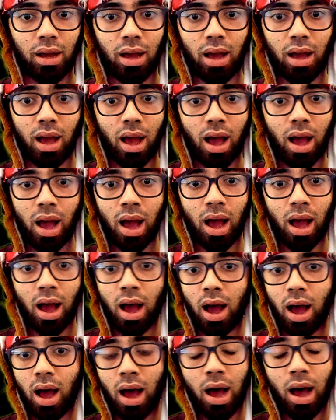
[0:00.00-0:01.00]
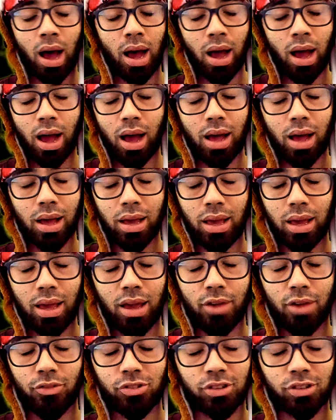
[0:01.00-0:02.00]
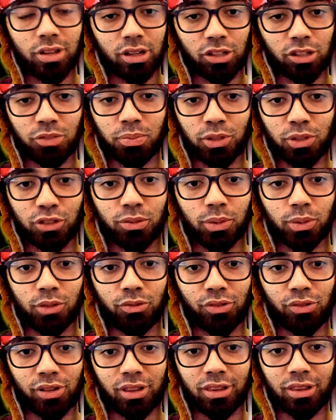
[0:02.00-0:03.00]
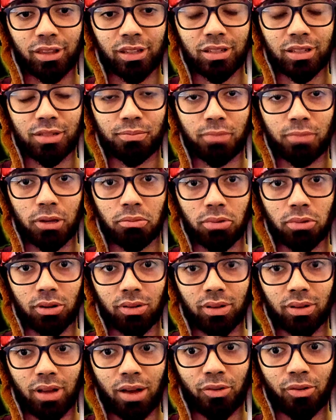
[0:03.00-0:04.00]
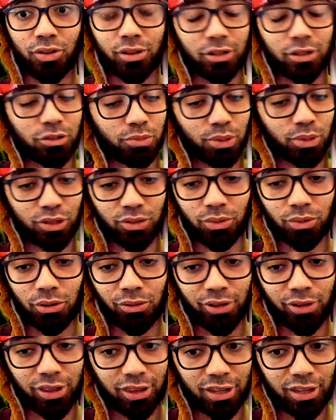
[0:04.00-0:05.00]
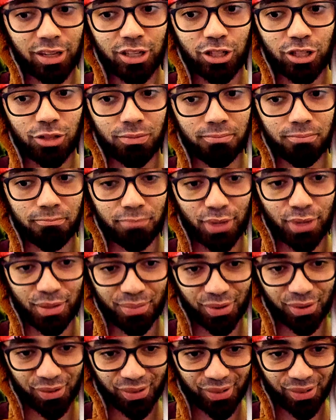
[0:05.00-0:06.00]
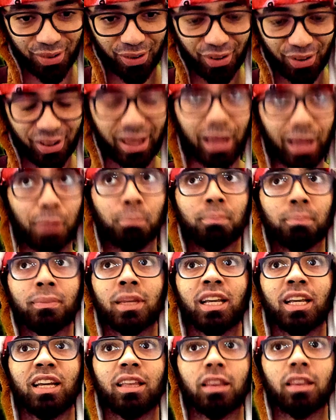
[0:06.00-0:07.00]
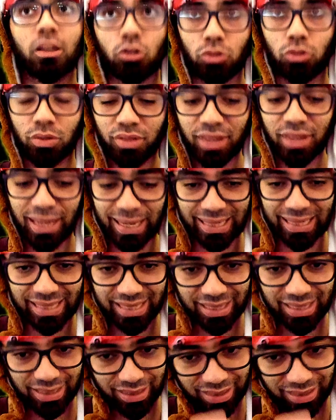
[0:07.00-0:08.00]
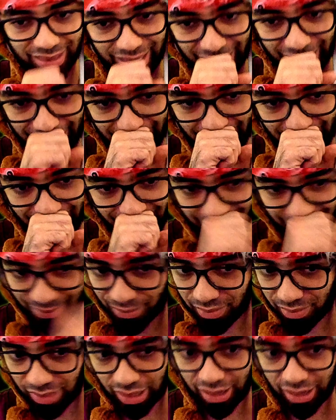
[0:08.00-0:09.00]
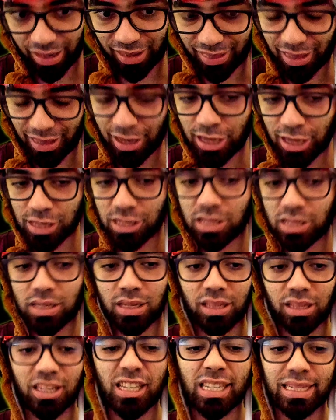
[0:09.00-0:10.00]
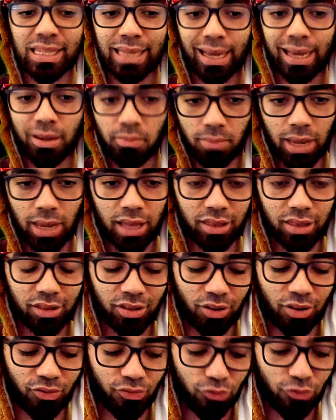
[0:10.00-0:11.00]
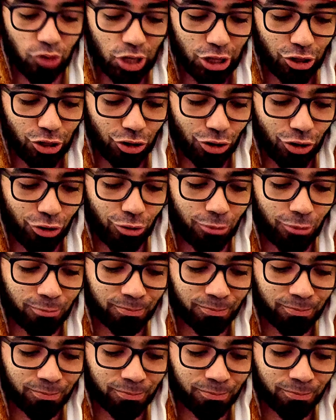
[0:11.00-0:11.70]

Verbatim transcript: I, I, I, possible with these people. Everything is possible with these people. Okay, now two things that I have in this in this segment of video